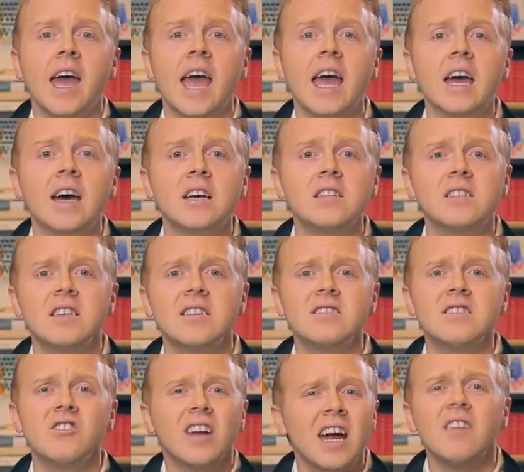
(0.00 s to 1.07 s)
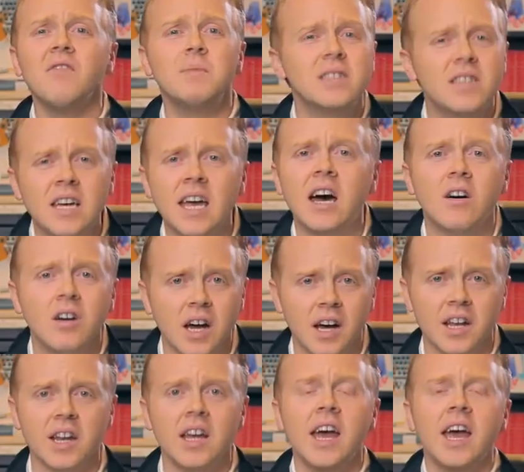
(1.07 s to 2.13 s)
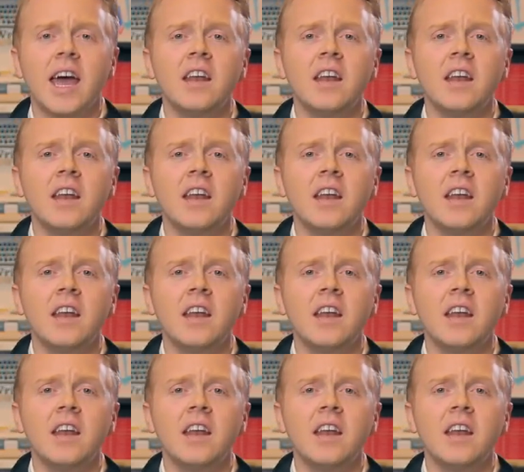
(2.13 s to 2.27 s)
and you're kind of missing out on it.